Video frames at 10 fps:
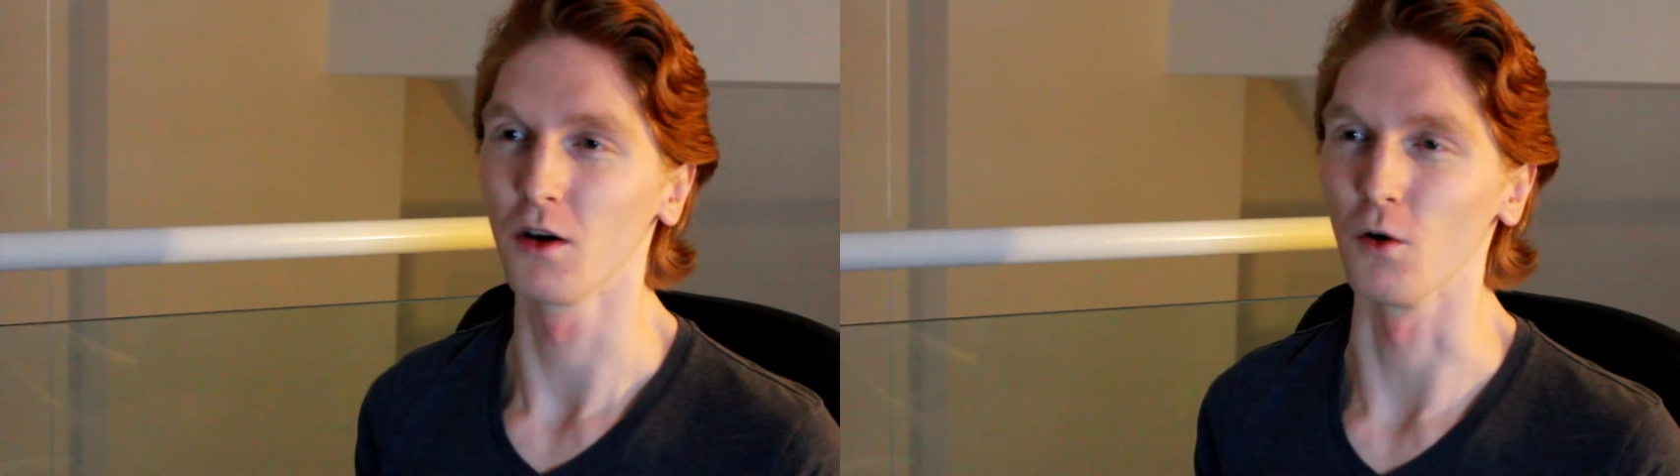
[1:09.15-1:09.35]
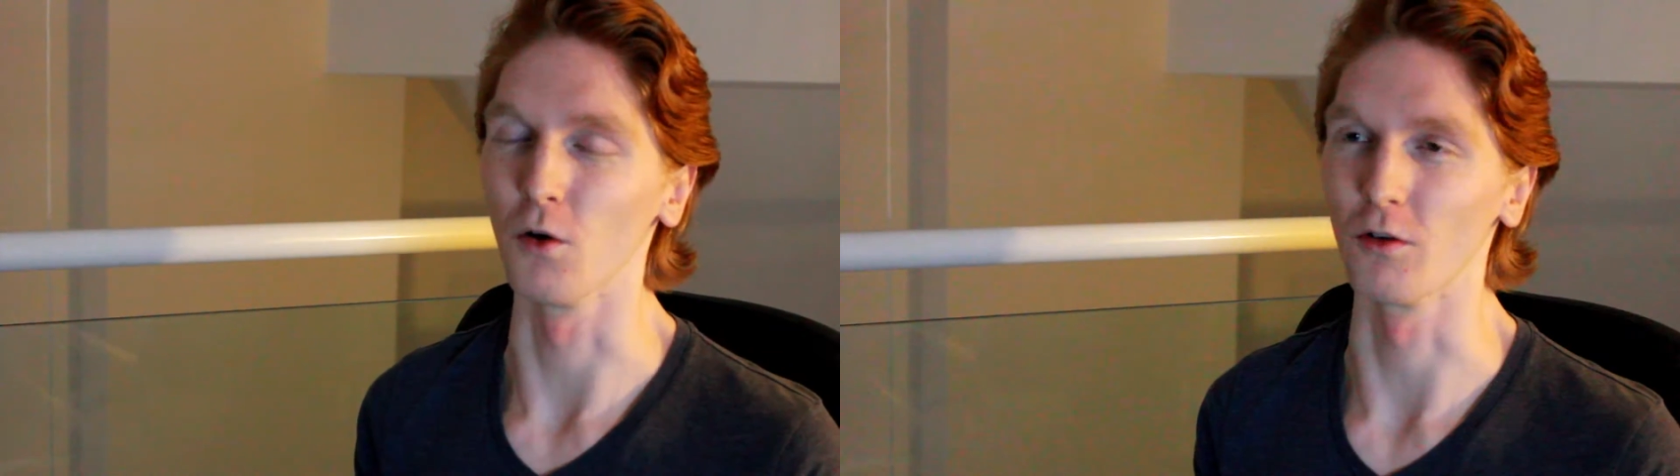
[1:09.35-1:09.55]

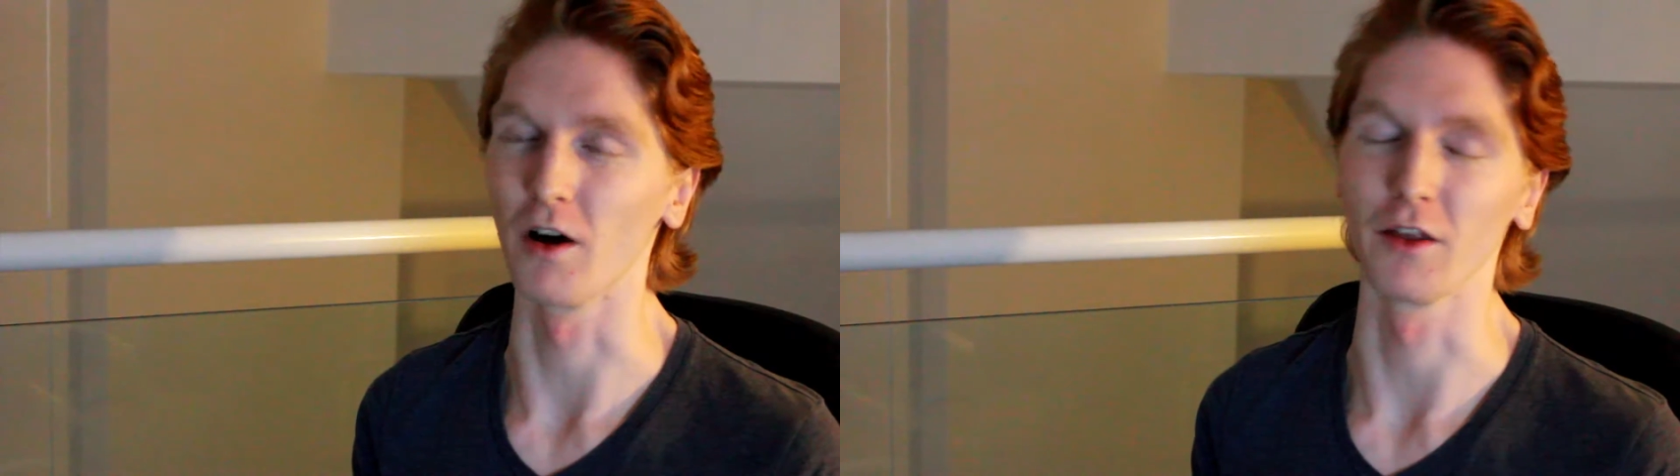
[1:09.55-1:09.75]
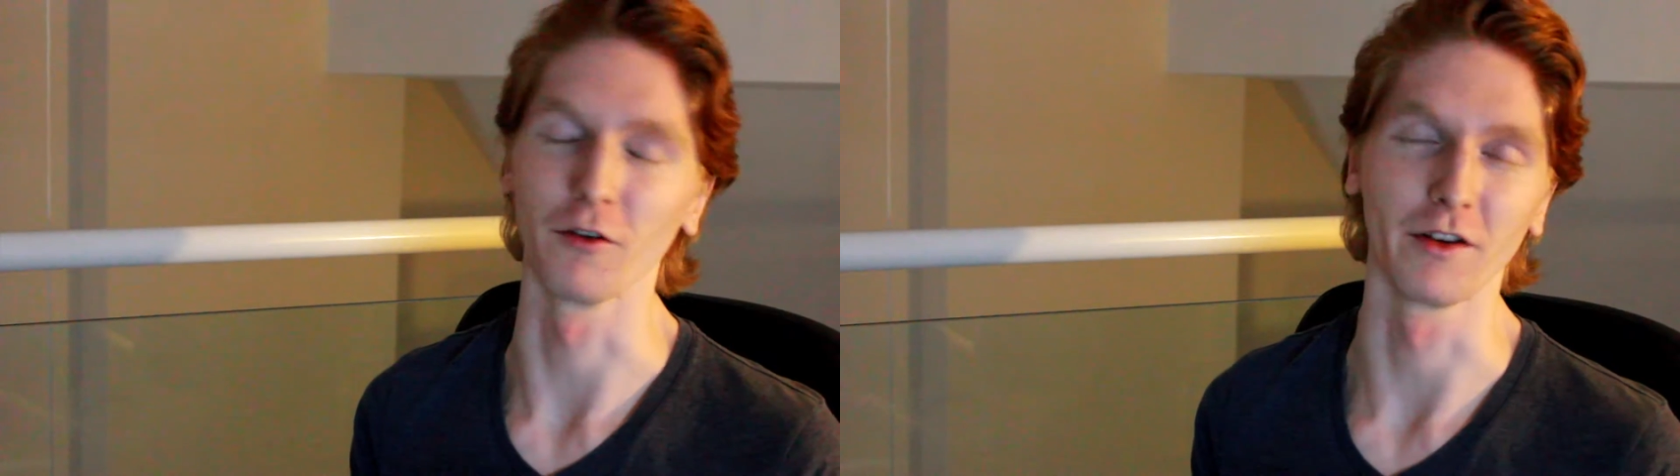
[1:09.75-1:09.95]
or
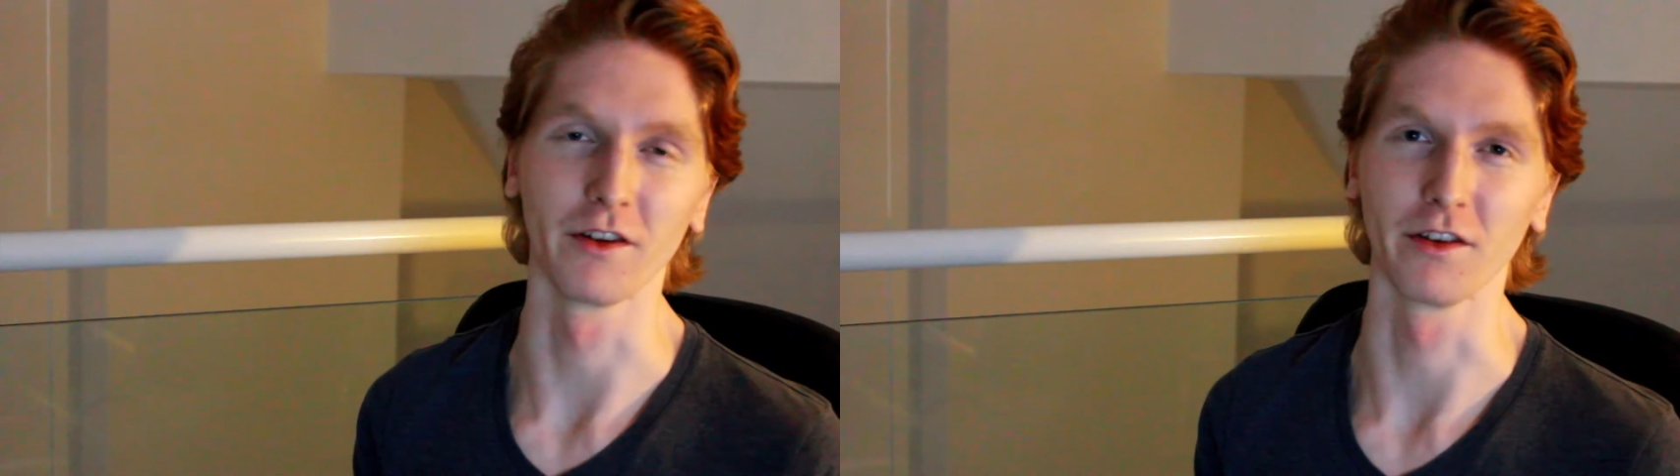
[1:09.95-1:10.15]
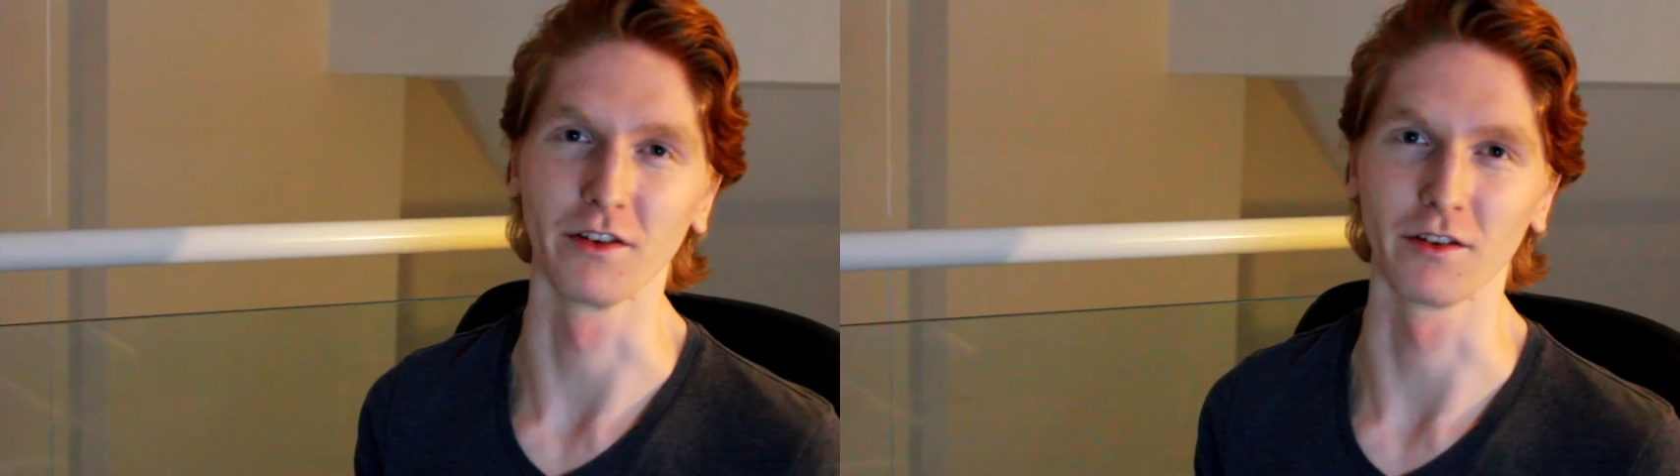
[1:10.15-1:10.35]
rather in
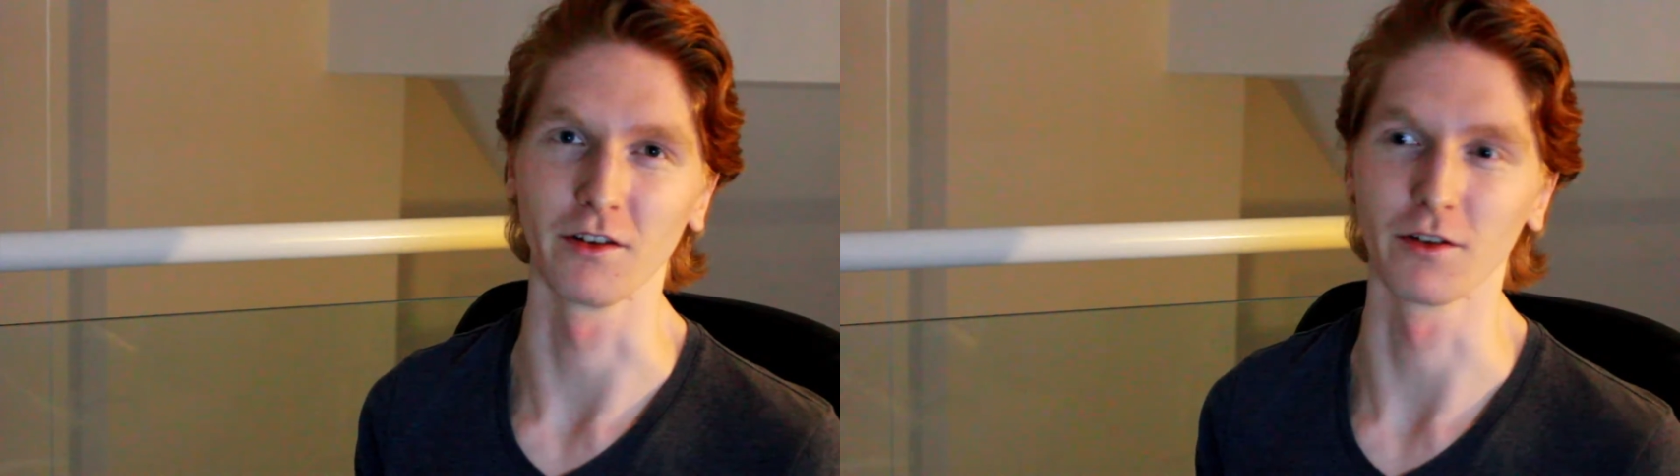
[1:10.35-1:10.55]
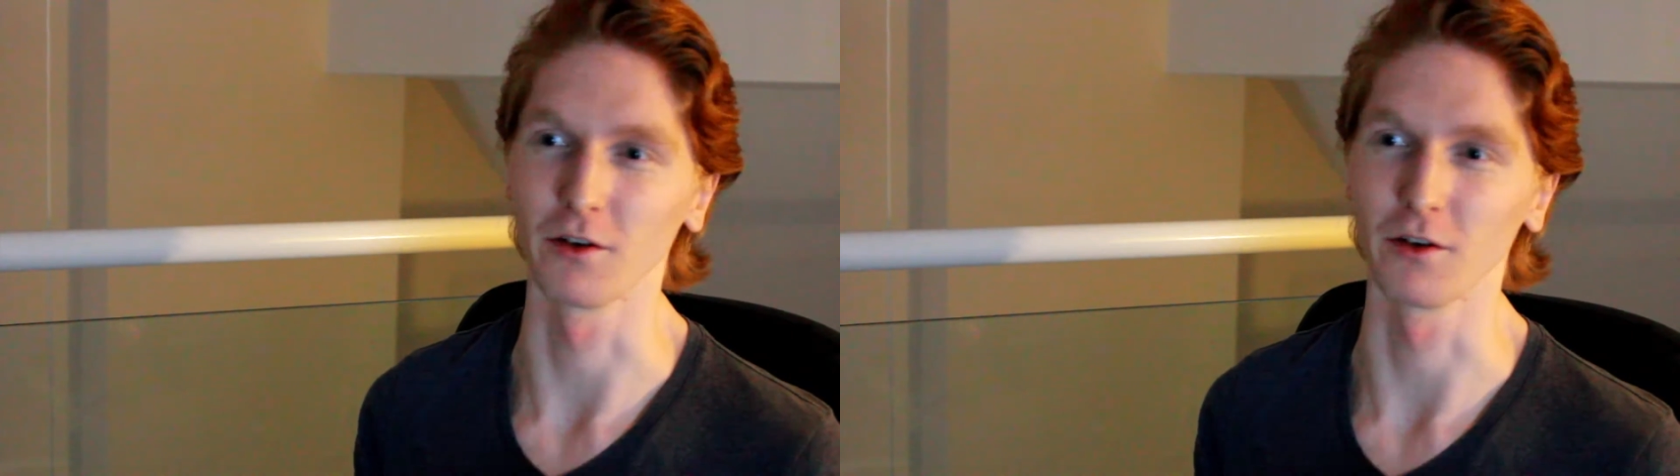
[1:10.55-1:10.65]
this instance